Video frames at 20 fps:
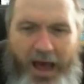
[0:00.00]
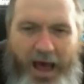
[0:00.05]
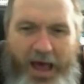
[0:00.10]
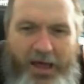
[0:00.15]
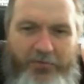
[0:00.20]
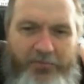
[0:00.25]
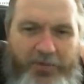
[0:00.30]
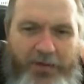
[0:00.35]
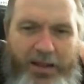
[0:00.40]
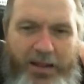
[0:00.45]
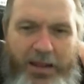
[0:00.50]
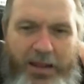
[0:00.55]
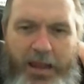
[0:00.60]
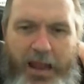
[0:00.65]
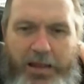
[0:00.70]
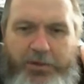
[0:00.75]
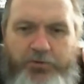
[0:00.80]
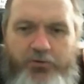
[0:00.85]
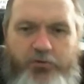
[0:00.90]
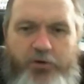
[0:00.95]
I feel
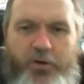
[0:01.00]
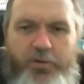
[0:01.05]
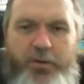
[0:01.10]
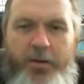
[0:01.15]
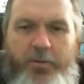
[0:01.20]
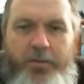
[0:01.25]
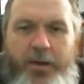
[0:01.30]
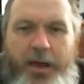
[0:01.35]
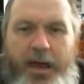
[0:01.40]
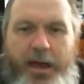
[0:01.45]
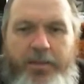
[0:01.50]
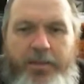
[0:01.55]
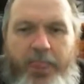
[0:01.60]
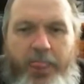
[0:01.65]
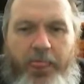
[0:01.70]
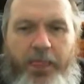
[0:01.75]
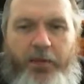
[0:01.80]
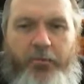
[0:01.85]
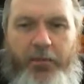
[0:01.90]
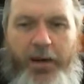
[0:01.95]
extremely bad
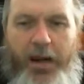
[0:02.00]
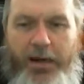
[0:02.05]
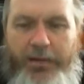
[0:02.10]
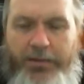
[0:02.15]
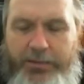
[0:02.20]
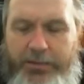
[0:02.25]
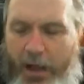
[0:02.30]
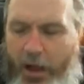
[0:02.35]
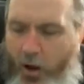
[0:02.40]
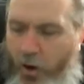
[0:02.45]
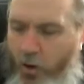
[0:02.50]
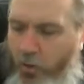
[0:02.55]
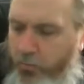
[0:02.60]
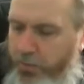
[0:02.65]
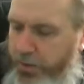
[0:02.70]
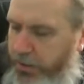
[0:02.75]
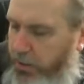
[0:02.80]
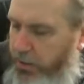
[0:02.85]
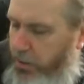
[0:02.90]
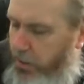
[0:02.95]
right now
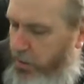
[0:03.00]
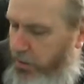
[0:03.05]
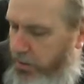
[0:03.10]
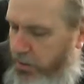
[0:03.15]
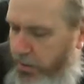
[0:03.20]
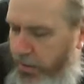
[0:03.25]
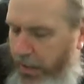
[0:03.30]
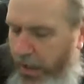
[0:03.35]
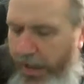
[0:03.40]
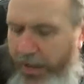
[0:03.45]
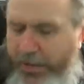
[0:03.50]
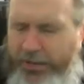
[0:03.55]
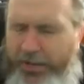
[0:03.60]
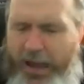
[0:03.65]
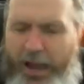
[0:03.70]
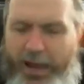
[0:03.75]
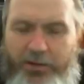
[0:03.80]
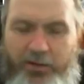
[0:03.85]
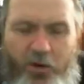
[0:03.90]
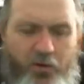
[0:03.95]
because
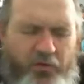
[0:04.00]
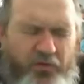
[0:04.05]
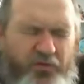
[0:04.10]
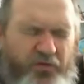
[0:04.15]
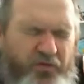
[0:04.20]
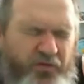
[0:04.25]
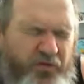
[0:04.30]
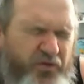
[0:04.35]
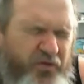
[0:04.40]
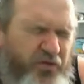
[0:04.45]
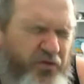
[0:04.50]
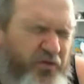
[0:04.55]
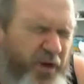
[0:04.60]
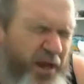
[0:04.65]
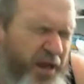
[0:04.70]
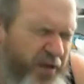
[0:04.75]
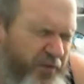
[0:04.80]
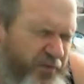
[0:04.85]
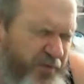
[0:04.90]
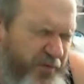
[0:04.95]
I don't
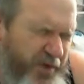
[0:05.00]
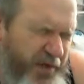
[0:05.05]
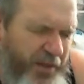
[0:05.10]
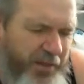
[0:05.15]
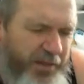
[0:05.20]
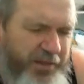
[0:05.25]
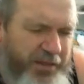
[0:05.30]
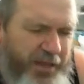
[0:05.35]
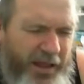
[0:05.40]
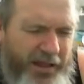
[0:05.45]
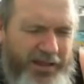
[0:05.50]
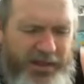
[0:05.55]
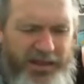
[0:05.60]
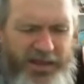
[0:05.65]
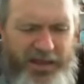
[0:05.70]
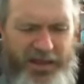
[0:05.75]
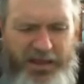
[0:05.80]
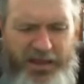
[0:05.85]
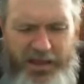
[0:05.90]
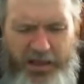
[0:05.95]
really feel that
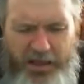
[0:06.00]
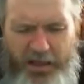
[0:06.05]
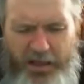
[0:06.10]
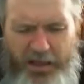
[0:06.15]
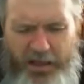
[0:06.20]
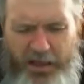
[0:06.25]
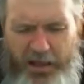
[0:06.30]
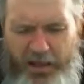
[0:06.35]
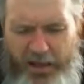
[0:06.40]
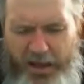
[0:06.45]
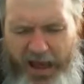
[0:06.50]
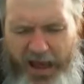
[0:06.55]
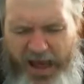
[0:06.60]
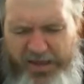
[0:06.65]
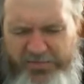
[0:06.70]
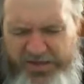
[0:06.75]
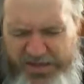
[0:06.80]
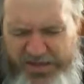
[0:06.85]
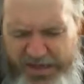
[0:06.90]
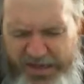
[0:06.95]

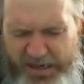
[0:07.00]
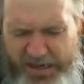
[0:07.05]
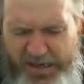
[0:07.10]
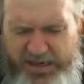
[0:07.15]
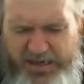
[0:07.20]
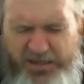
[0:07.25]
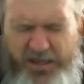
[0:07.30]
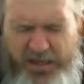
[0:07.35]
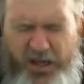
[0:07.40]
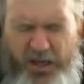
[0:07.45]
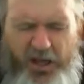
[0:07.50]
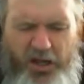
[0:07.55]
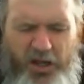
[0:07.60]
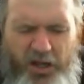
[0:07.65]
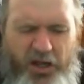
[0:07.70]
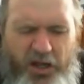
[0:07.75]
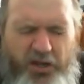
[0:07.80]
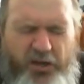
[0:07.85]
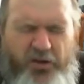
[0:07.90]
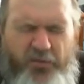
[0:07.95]
I'm seeing
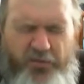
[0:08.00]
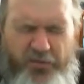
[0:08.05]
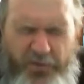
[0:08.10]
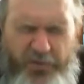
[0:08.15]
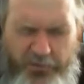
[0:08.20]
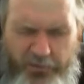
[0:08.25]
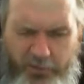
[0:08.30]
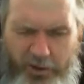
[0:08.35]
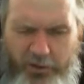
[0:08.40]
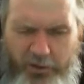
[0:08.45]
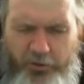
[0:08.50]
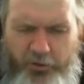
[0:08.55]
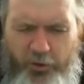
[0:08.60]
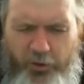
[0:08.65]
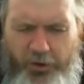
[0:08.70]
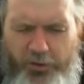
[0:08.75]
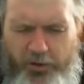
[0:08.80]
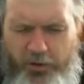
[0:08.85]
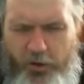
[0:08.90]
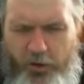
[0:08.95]
the federal
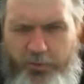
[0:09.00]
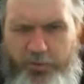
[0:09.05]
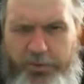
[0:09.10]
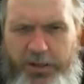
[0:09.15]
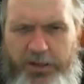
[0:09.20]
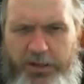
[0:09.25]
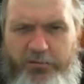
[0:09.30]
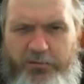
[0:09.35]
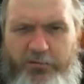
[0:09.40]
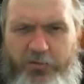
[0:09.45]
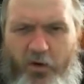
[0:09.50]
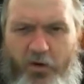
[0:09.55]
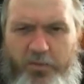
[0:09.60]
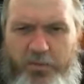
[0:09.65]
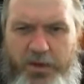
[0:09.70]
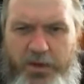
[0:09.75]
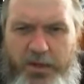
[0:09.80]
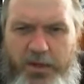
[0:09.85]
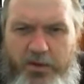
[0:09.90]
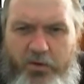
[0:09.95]
doing something for
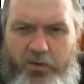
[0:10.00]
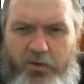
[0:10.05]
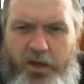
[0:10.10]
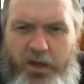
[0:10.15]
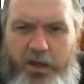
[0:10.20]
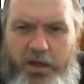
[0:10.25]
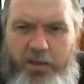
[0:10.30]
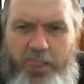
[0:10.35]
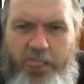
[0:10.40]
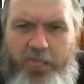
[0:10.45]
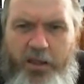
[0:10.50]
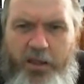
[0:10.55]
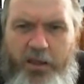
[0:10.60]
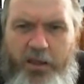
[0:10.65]
me. Okay,